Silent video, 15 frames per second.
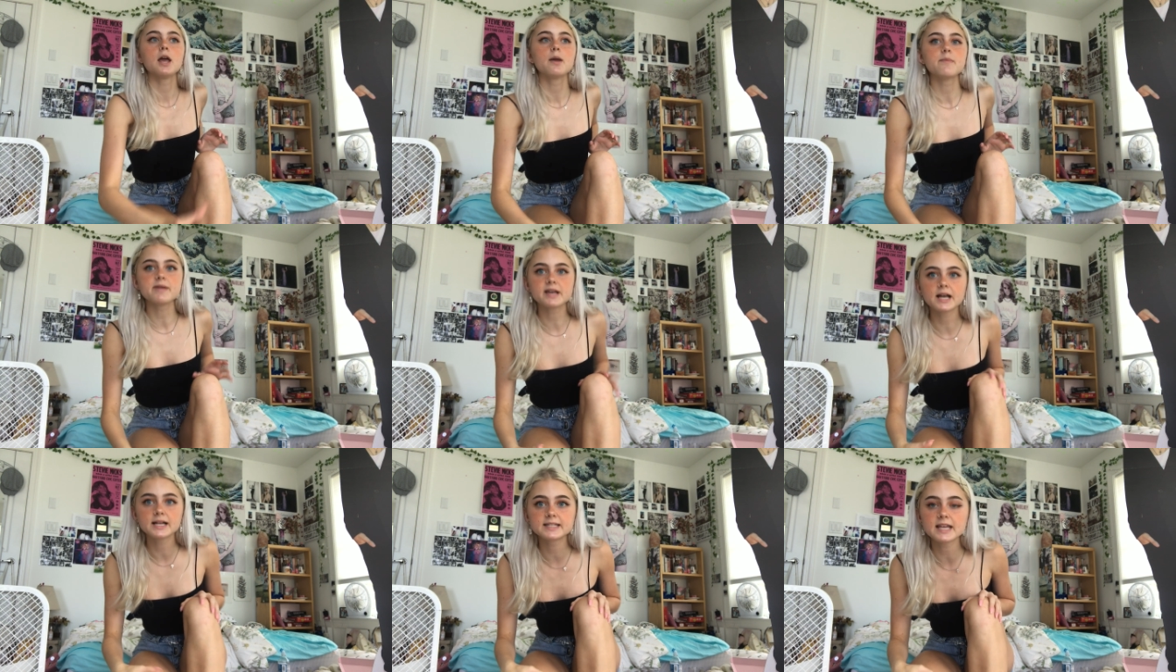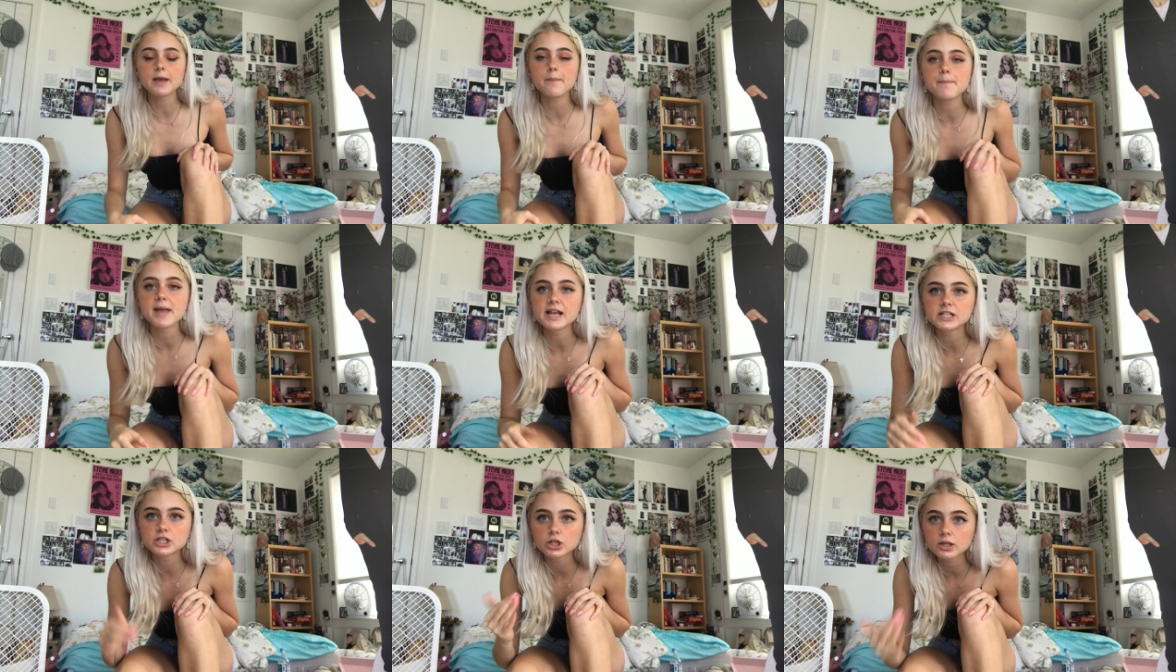because it
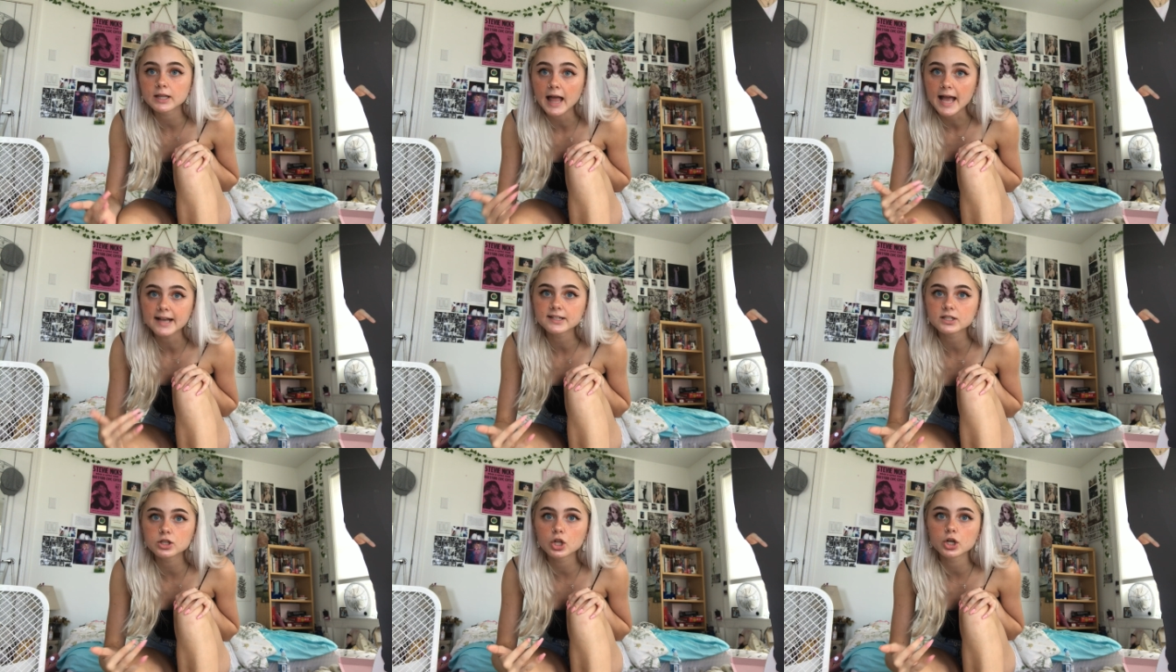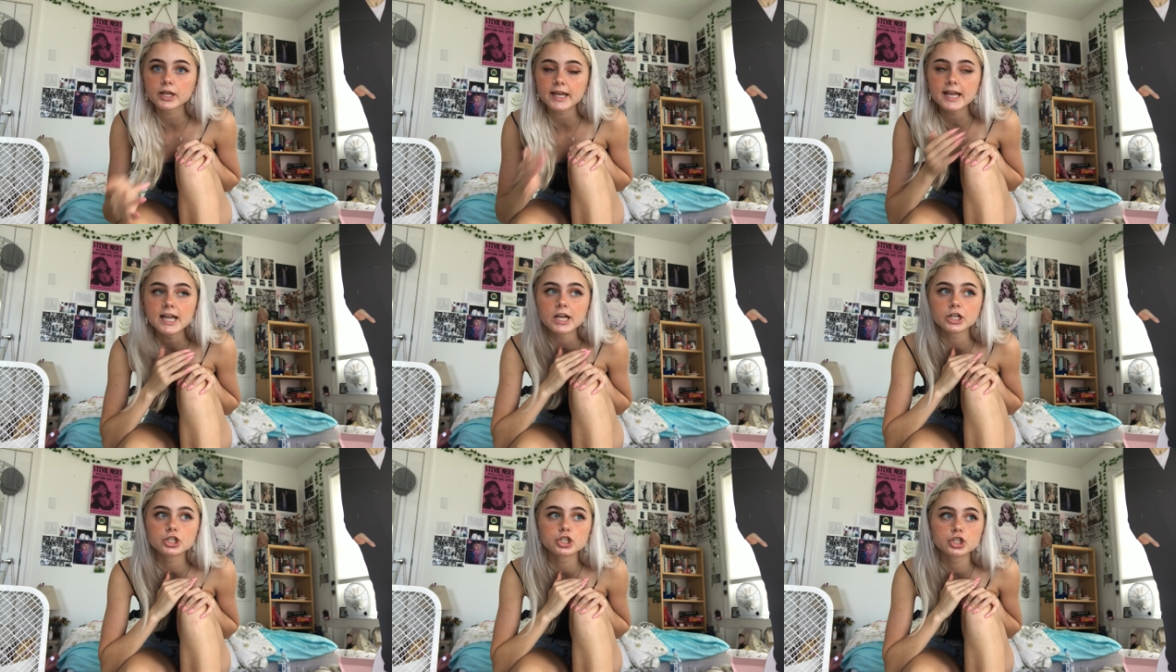makes your legs look
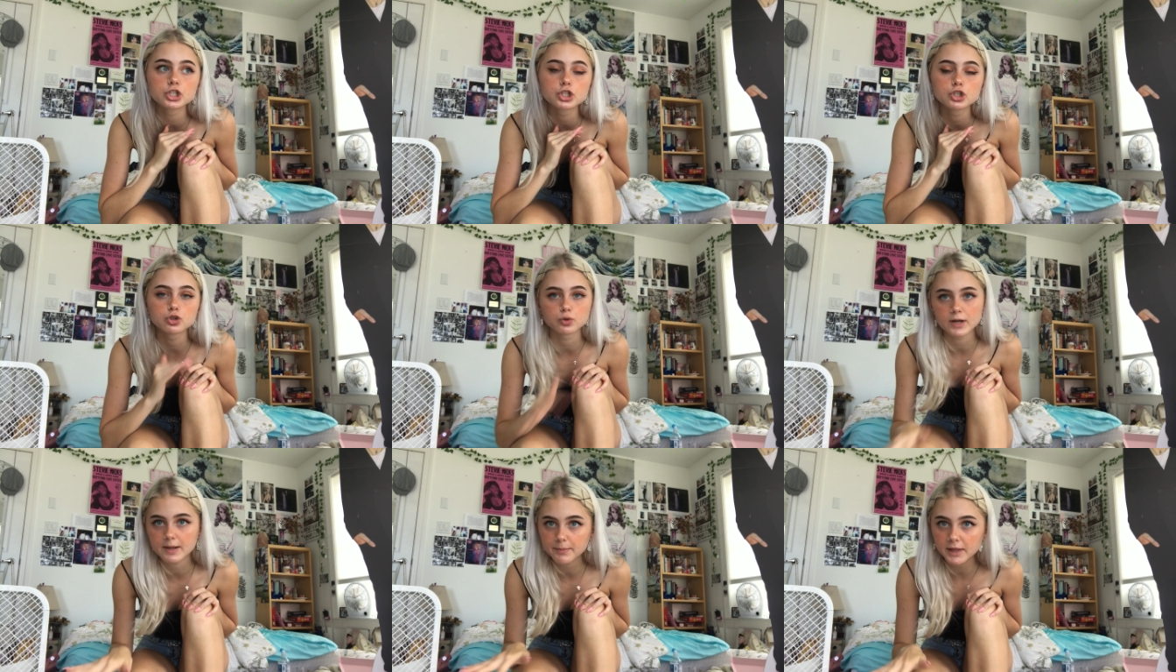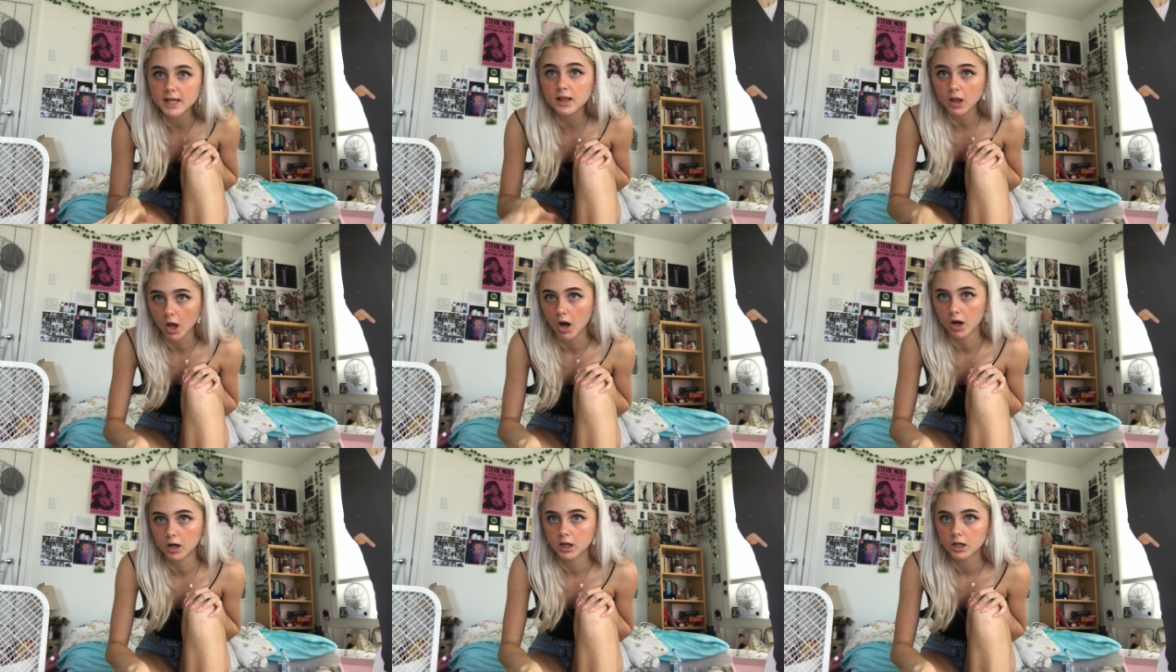extremely
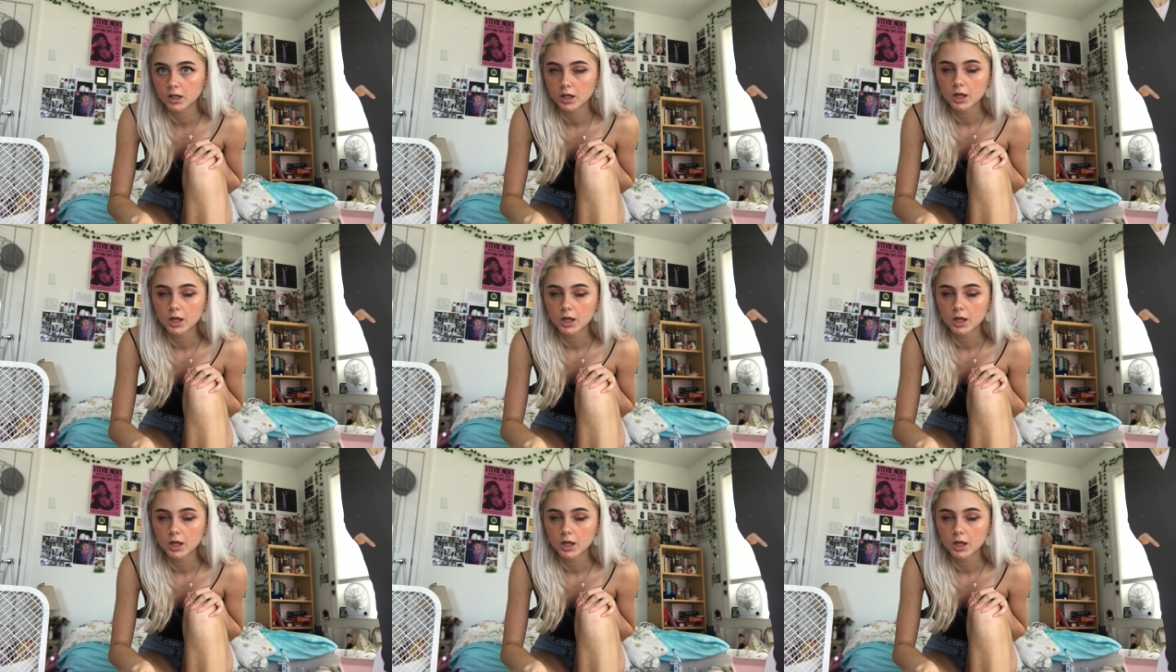long,